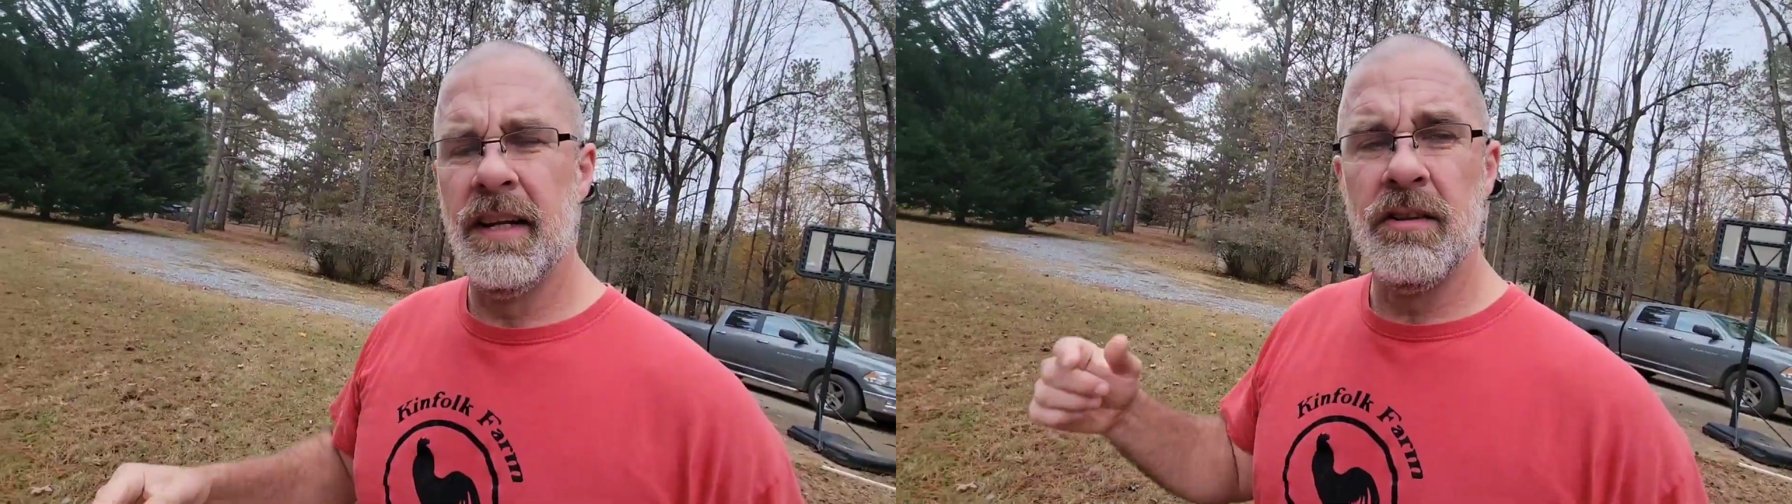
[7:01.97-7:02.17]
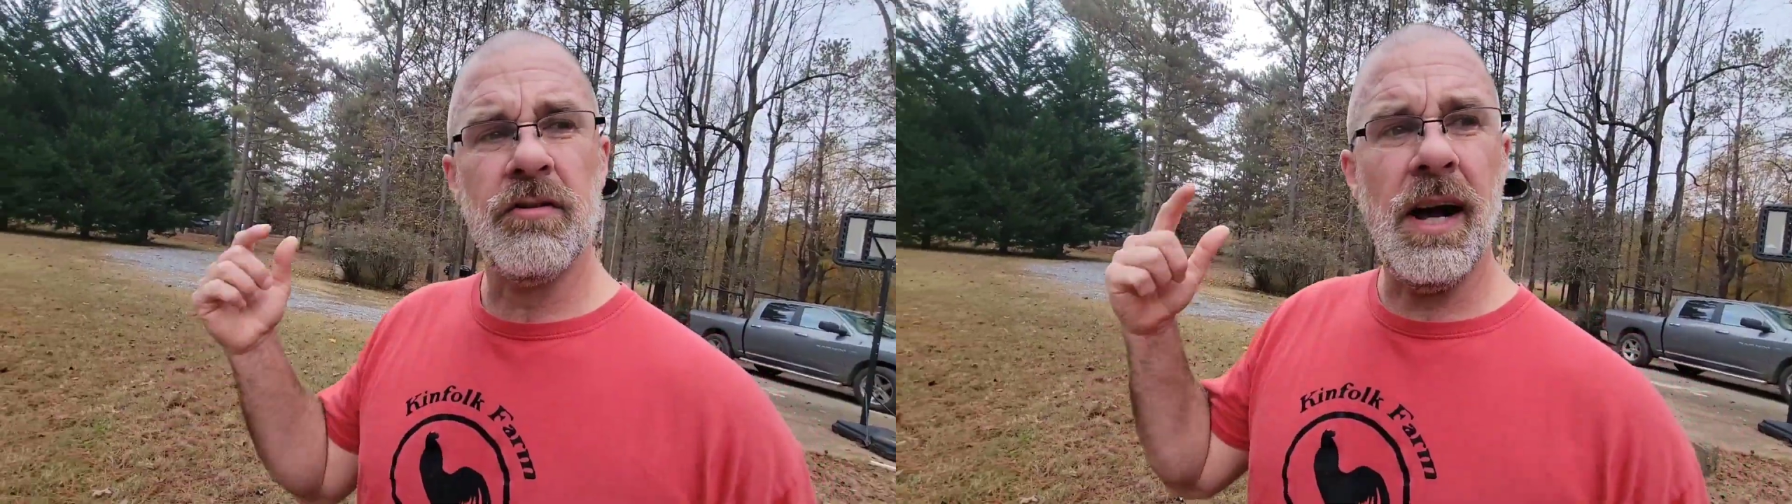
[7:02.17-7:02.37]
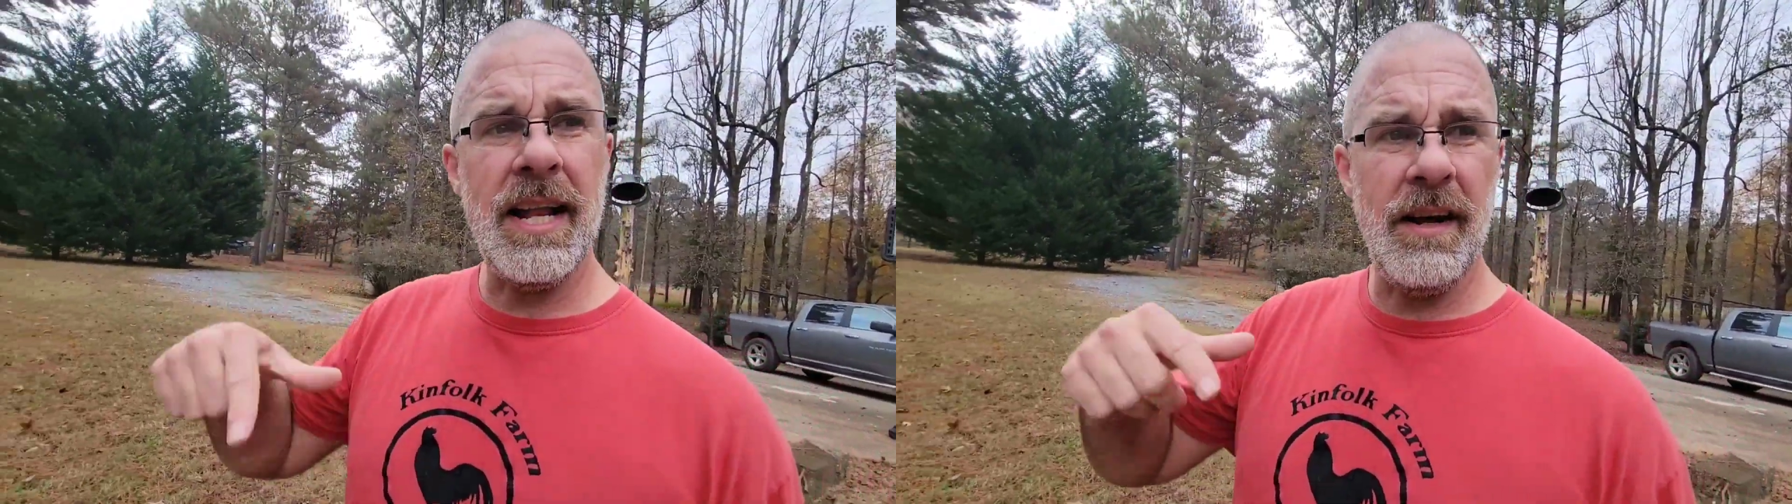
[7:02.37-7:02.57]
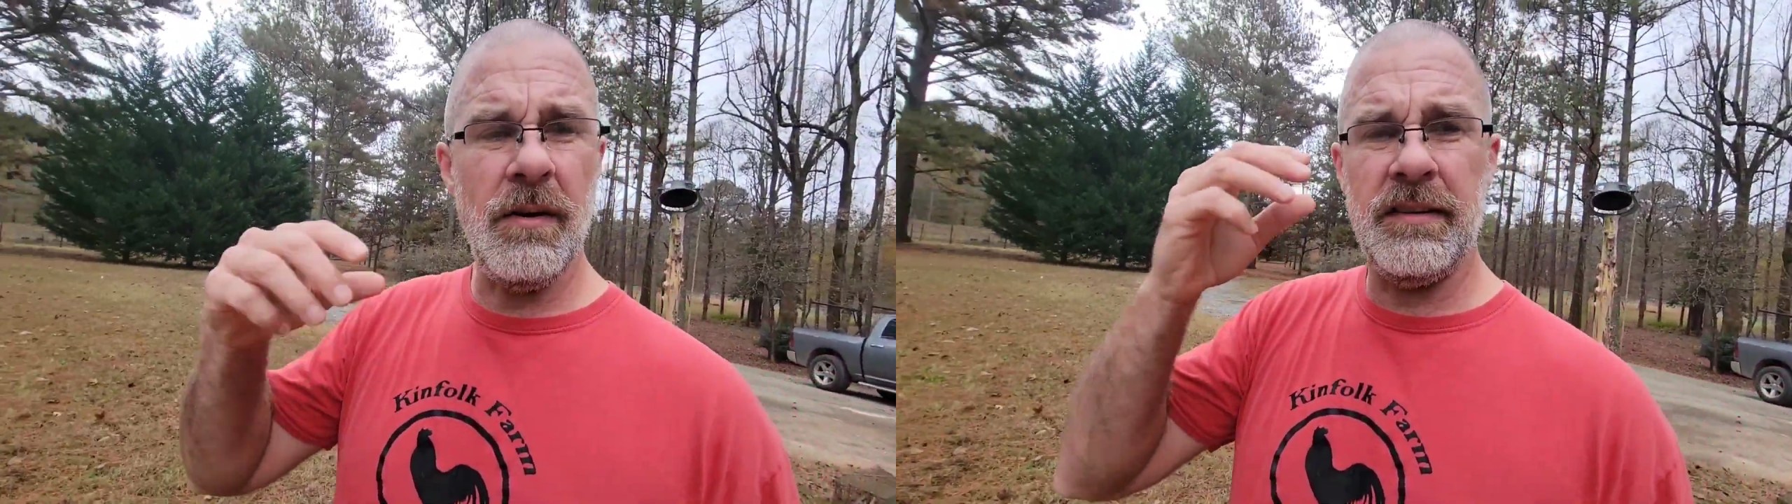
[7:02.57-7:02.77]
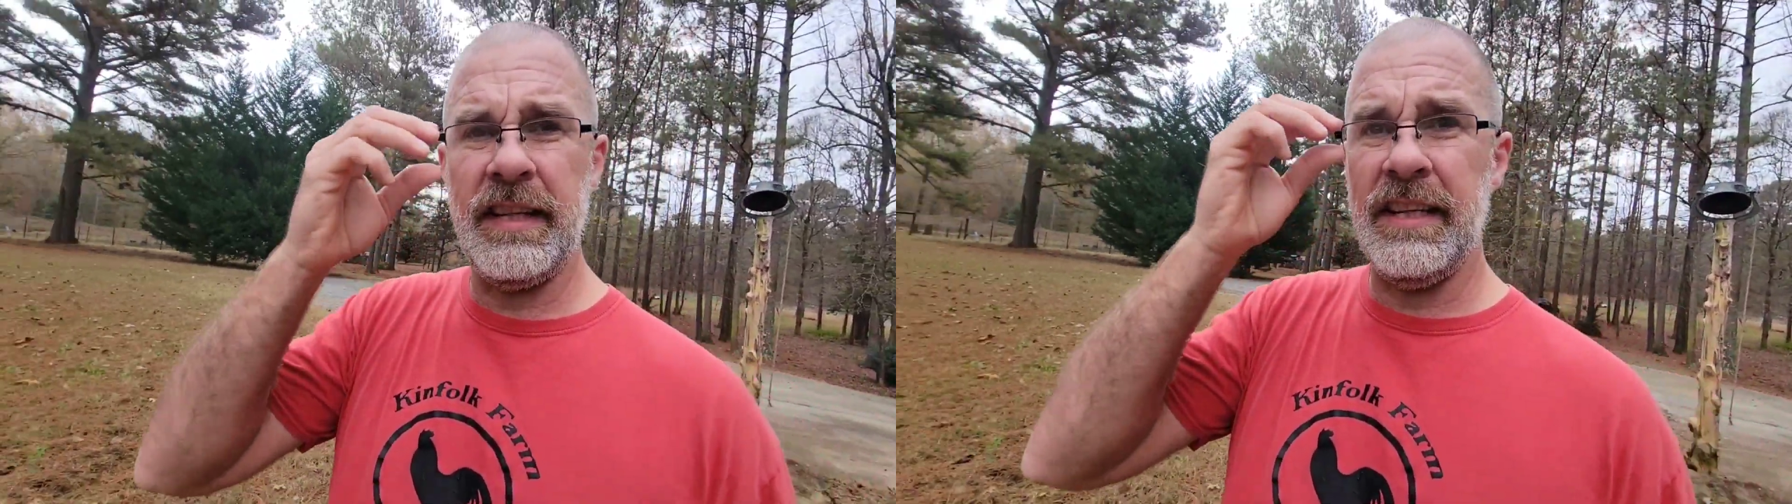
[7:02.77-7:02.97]
So I know
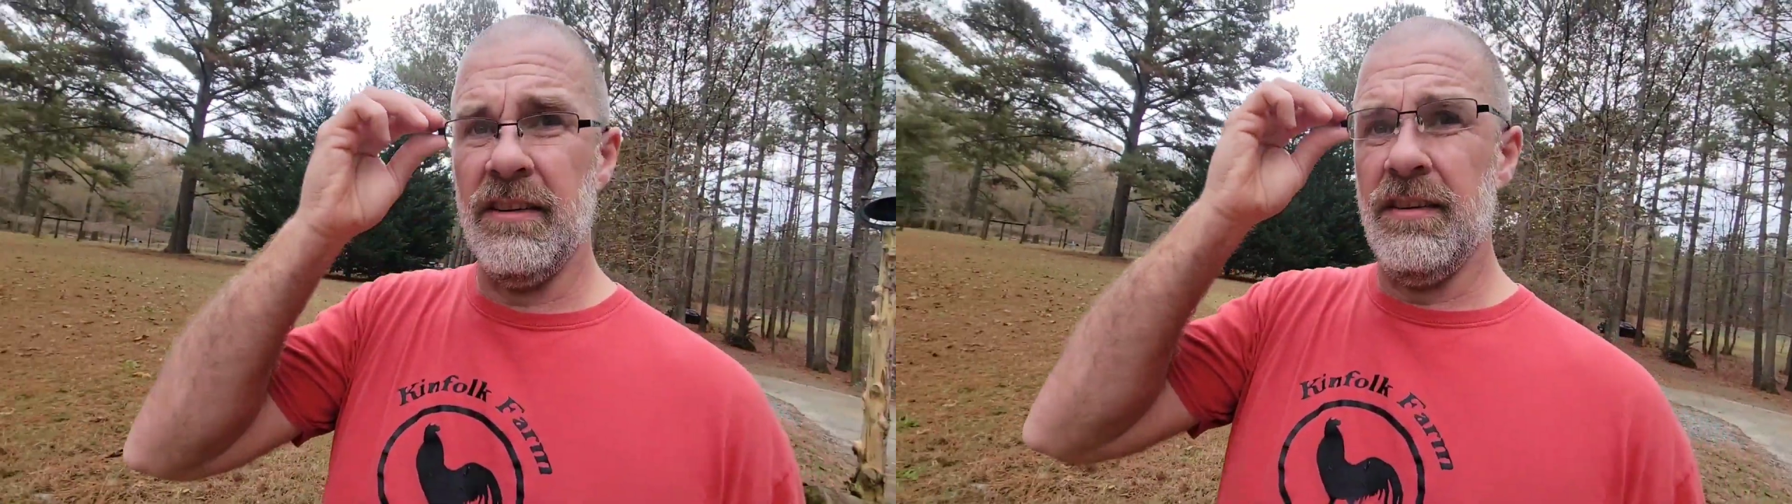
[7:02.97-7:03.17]
he's here.